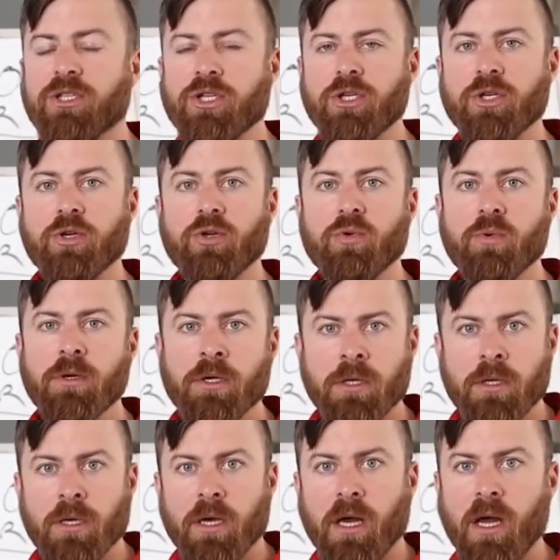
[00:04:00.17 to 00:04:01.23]
to
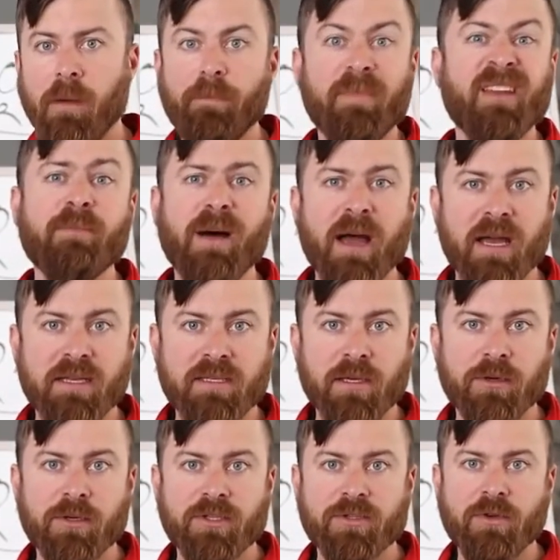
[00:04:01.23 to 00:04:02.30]
minimize
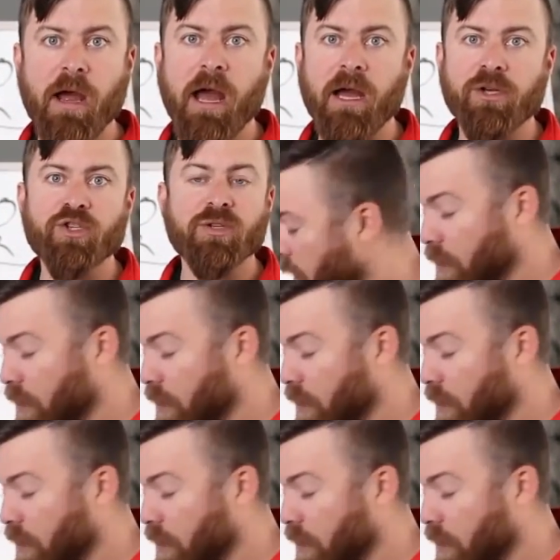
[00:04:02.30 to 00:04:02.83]
their distraction.